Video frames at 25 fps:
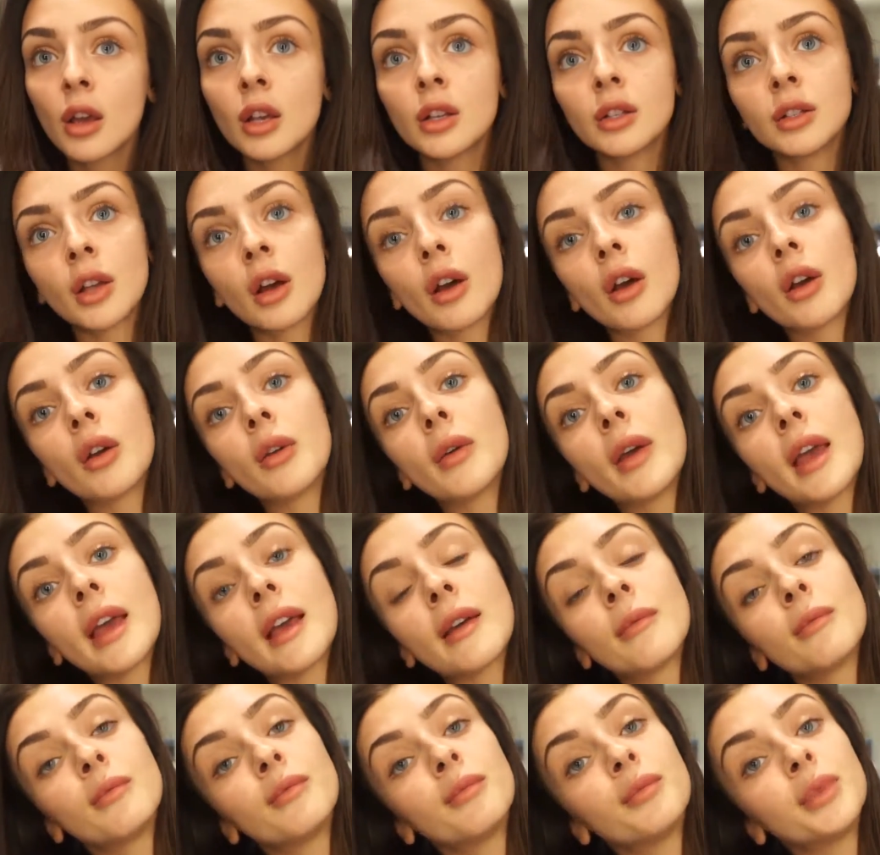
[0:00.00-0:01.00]
So
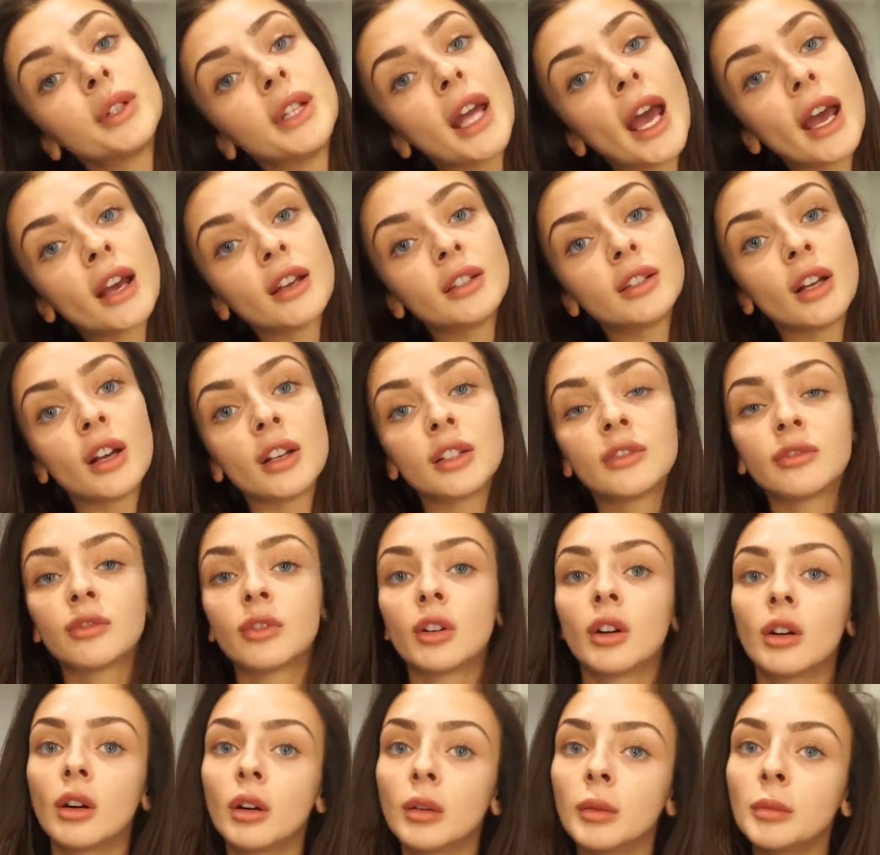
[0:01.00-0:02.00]
it protects us
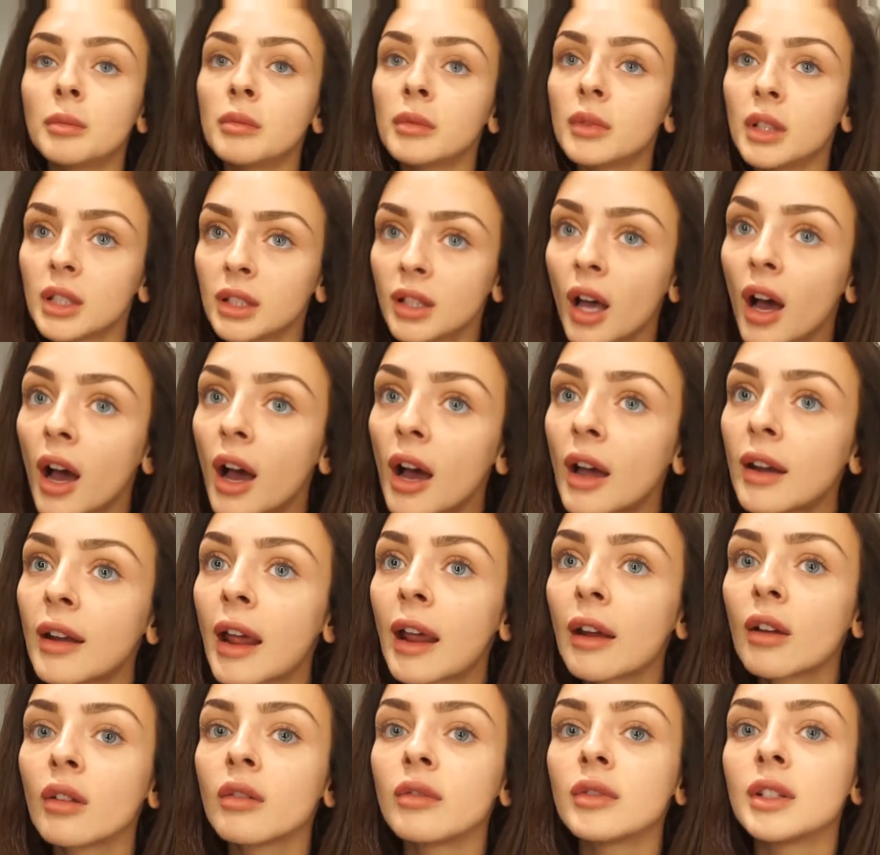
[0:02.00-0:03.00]
from the sun
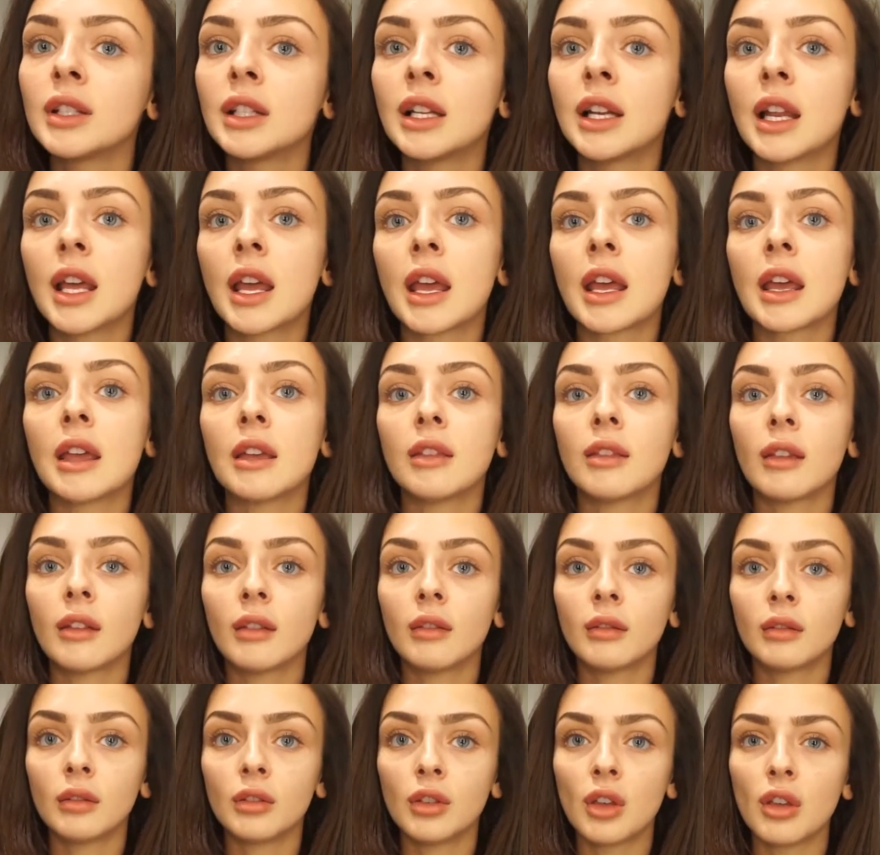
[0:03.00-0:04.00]
and obviously
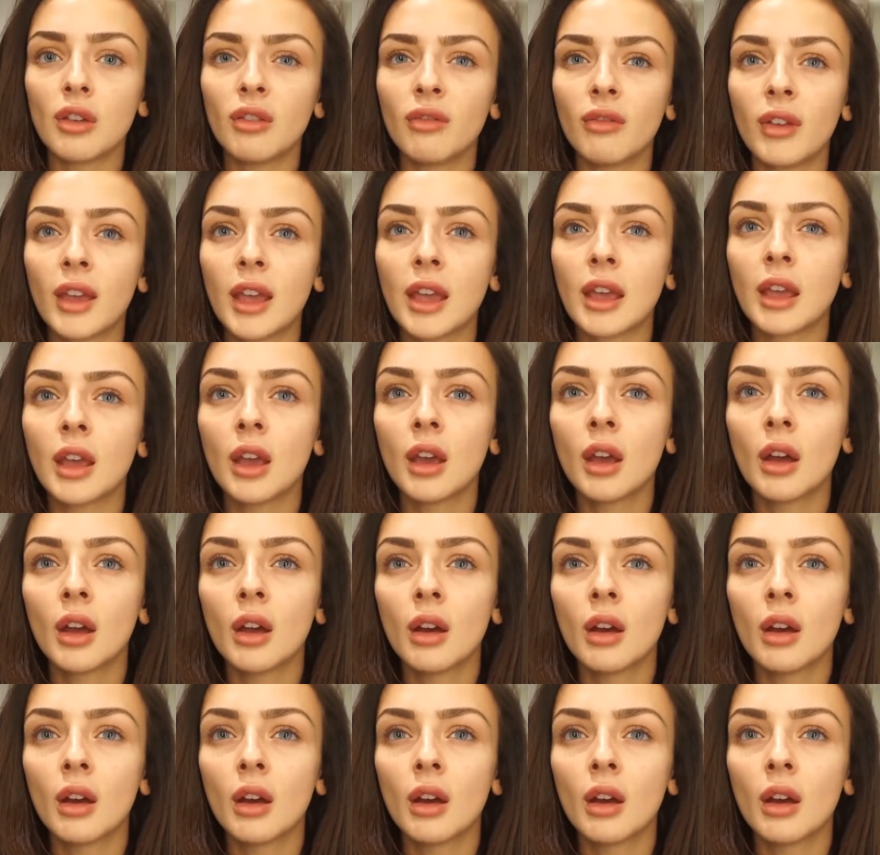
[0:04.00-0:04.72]
UV.